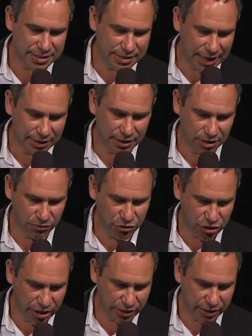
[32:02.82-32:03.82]
standard,
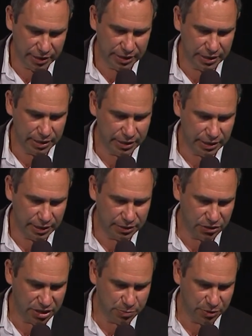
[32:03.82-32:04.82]
which I
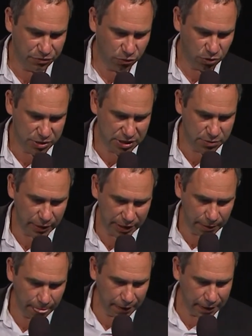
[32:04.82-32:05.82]
addressed before, this
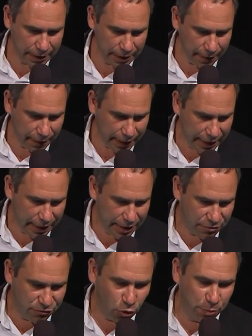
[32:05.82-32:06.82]
one,
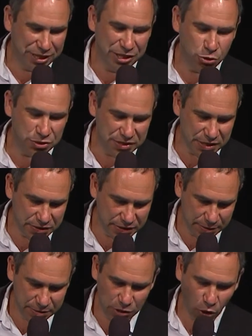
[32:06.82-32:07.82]
for PQ
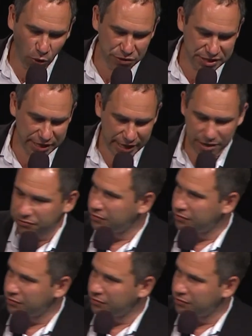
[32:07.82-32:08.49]
systems, OOTF